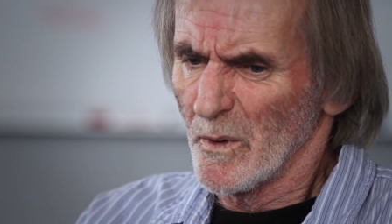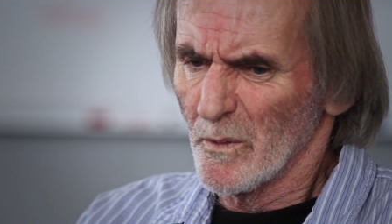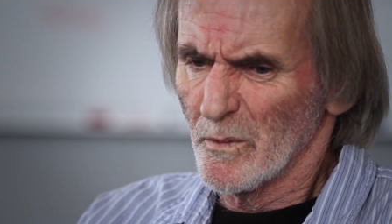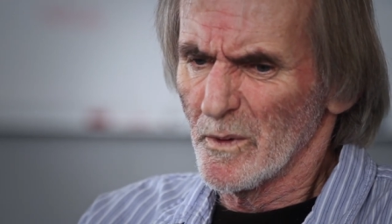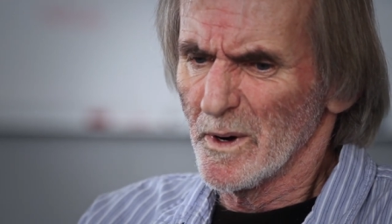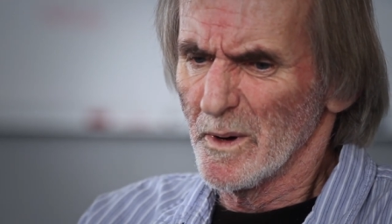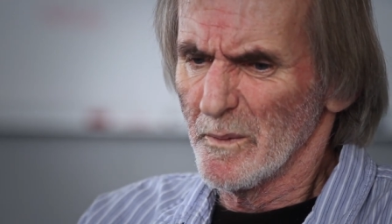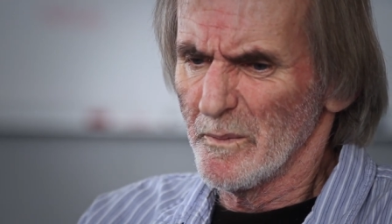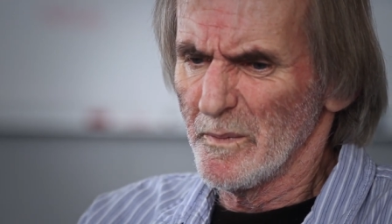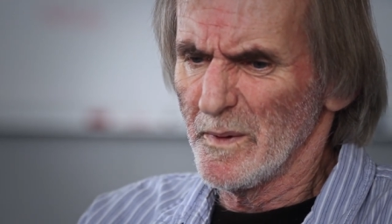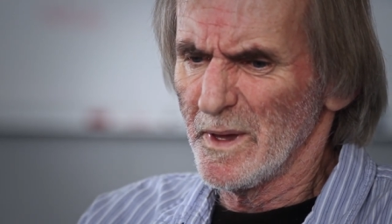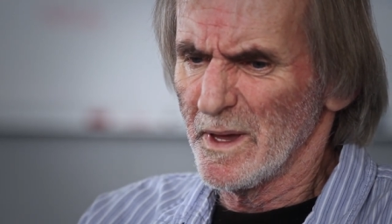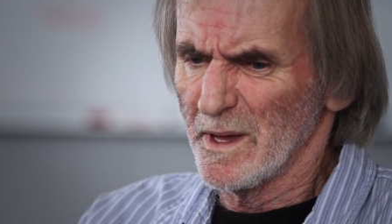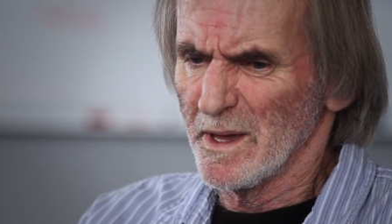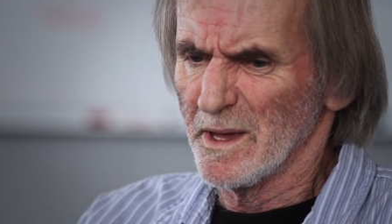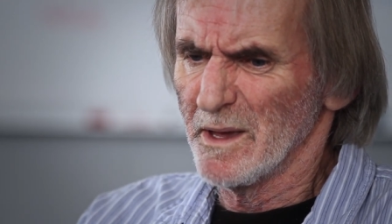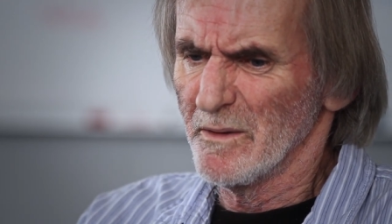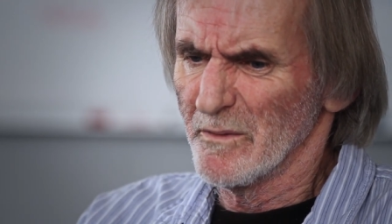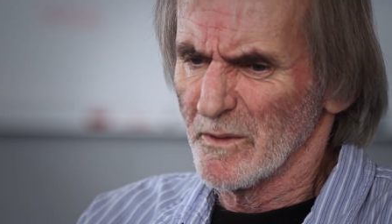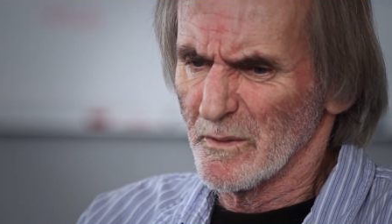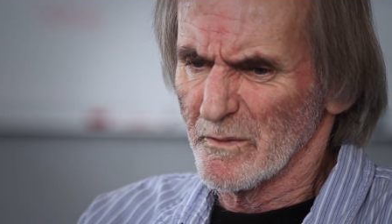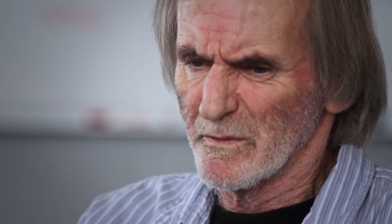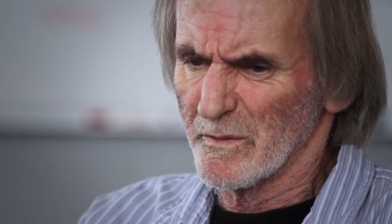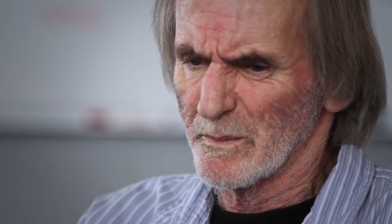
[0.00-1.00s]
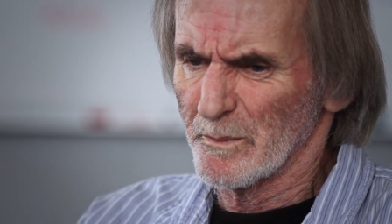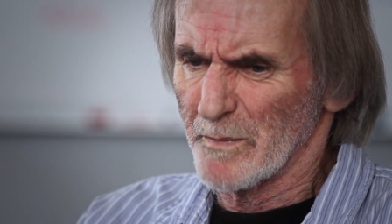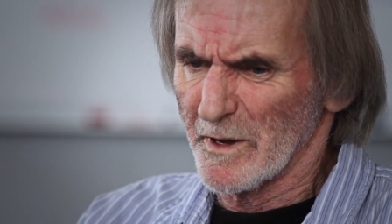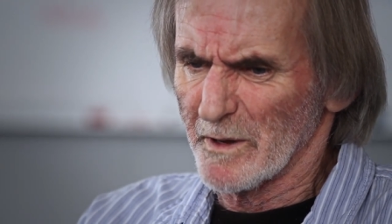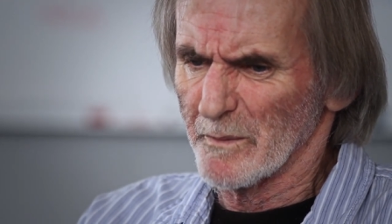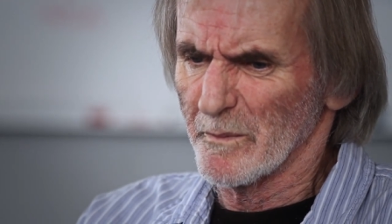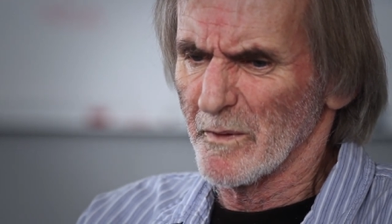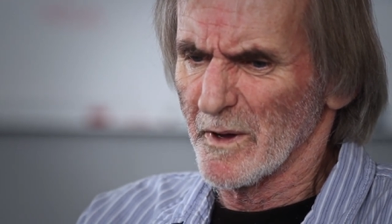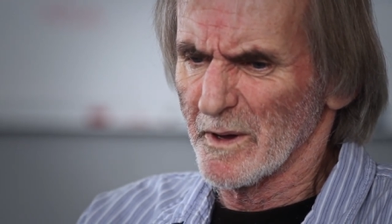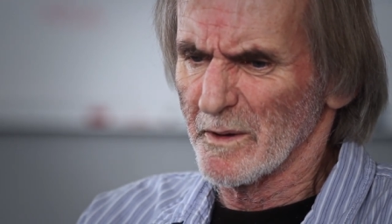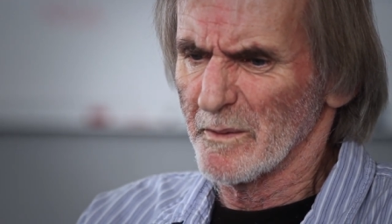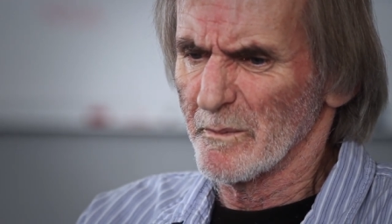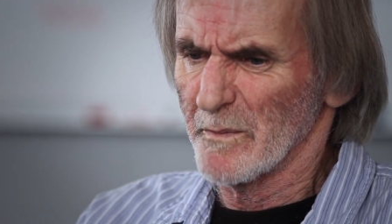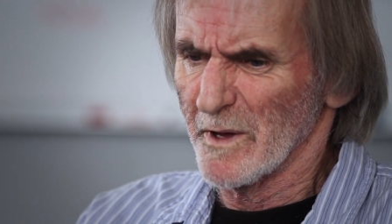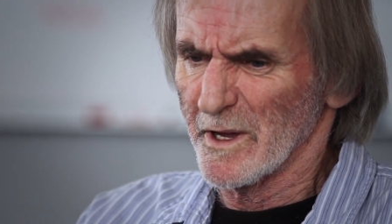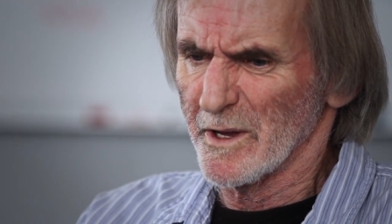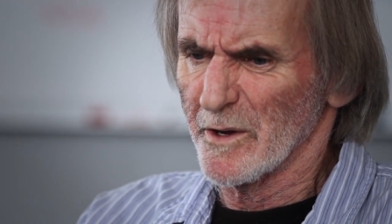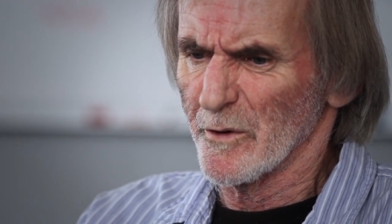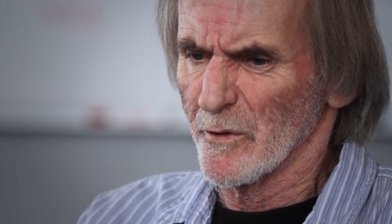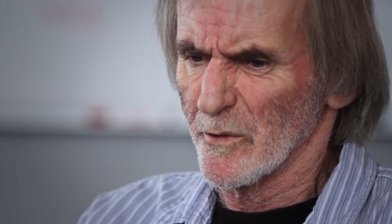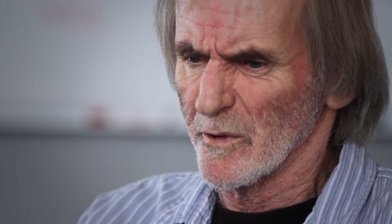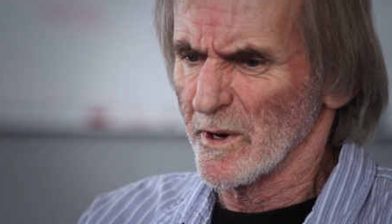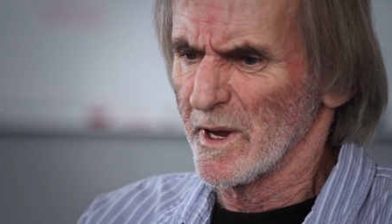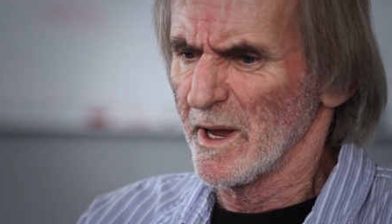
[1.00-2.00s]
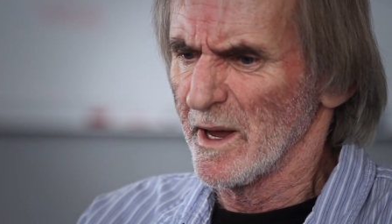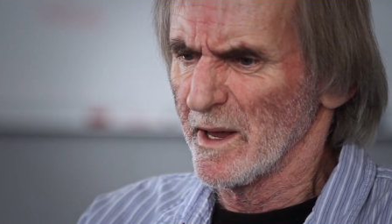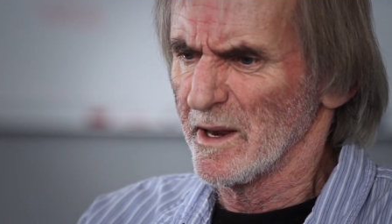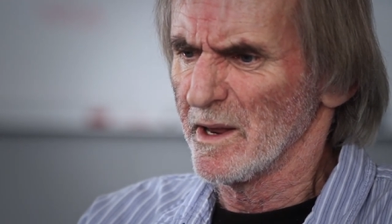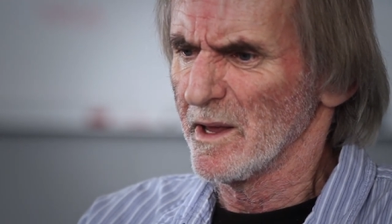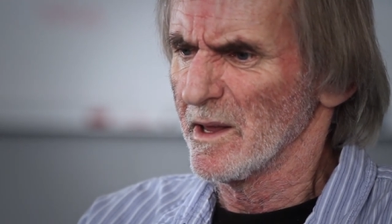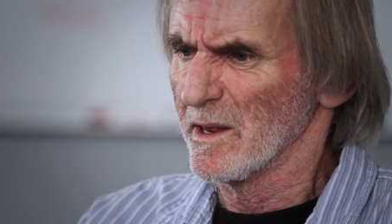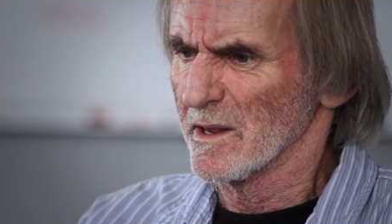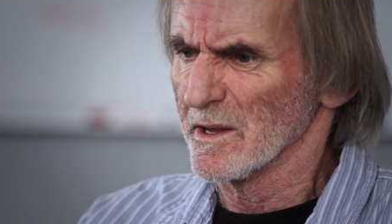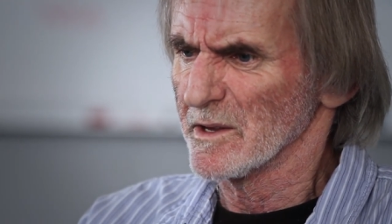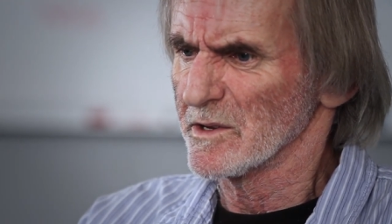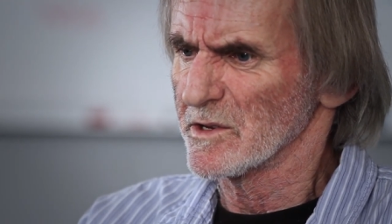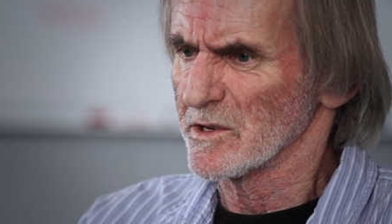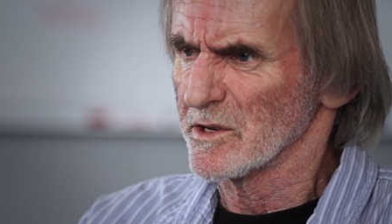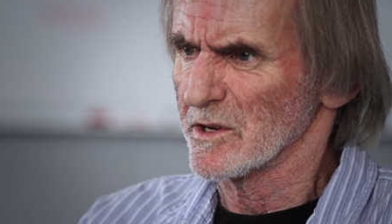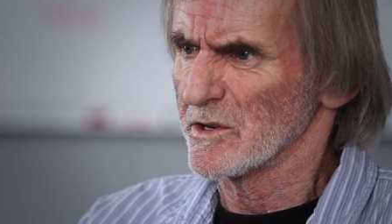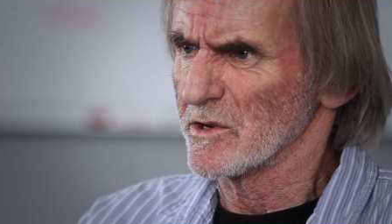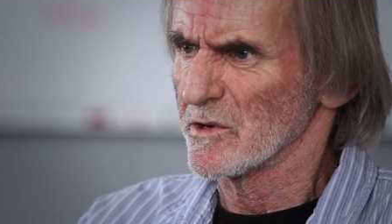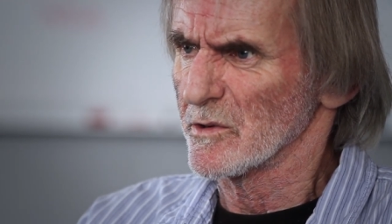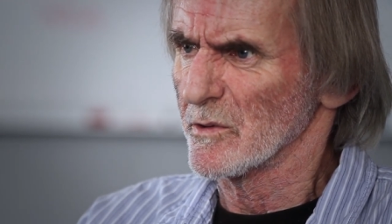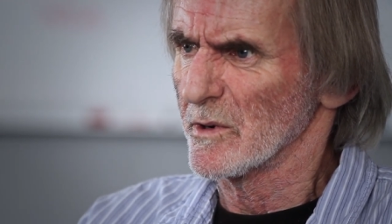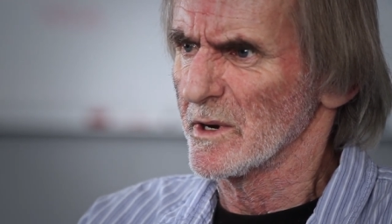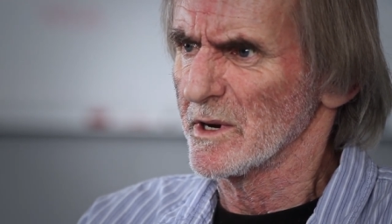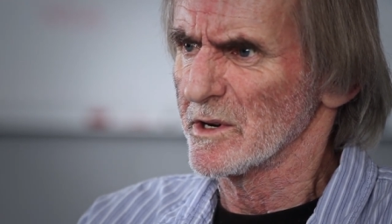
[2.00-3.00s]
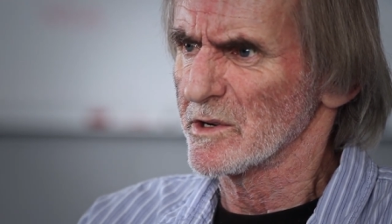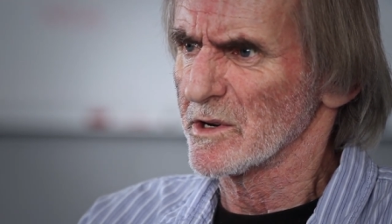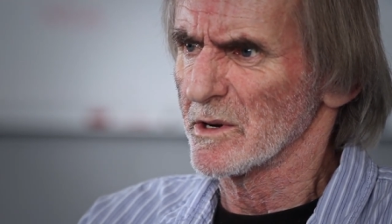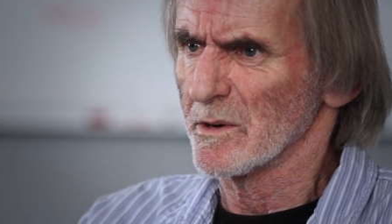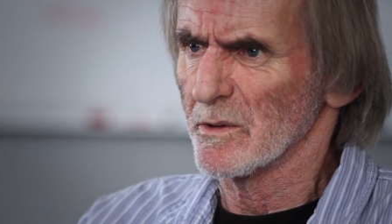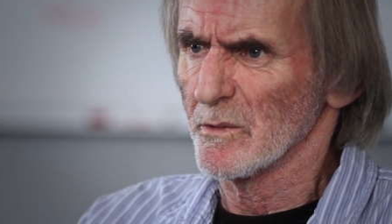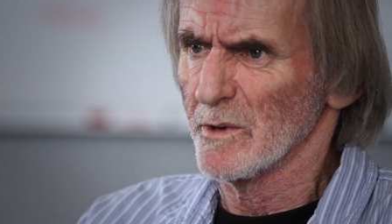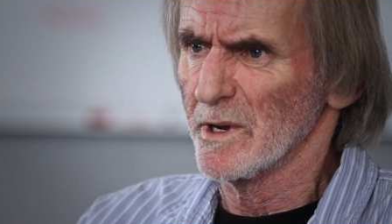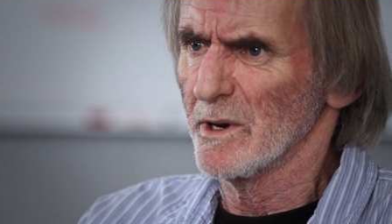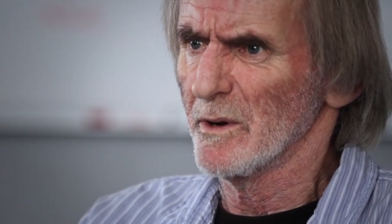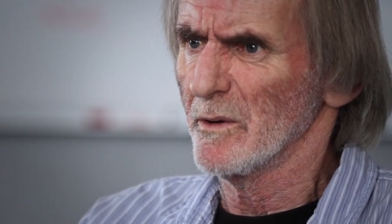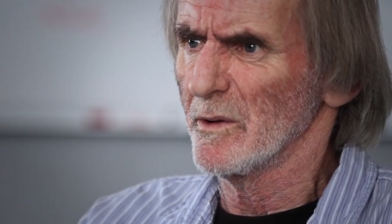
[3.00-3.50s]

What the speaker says: Well, we're being evil by creating this situation.